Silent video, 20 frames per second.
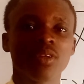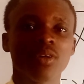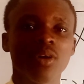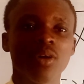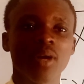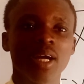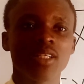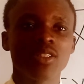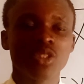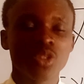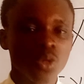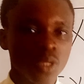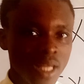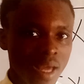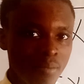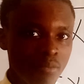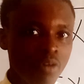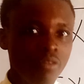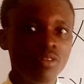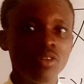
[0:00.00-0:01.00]
Alright, so
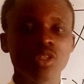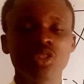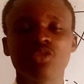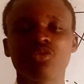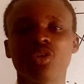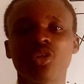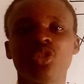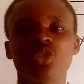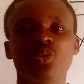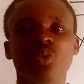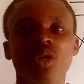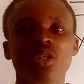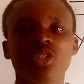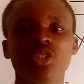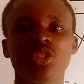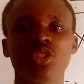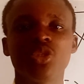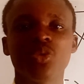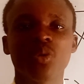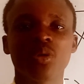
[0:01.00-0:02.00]
there are more videos for you to
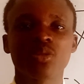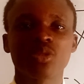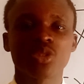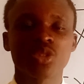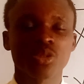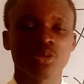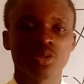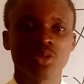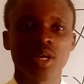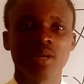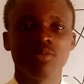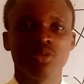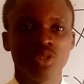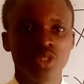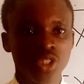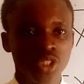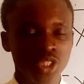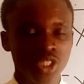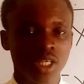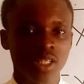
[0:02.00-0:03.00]
watch. Do well to subscribe to
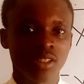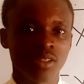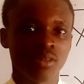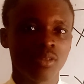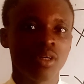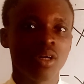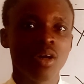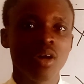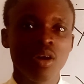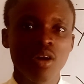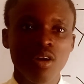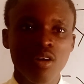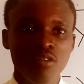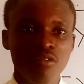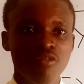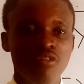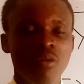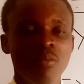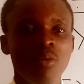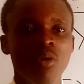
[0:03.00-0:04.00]
this channel
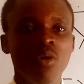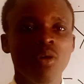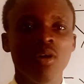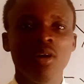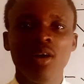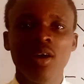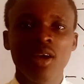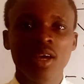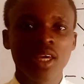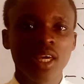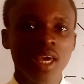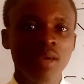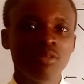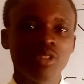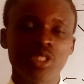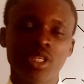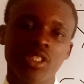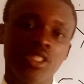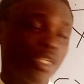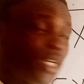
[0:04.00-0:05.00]
for more
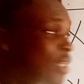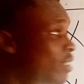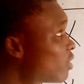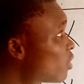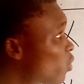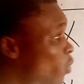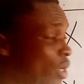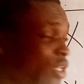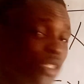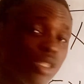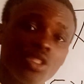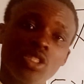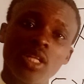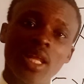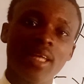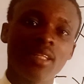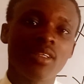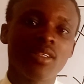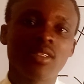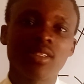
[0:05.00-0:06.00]
game-changing questions
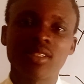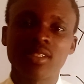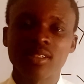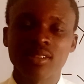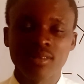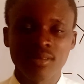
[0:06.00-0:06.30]
like this.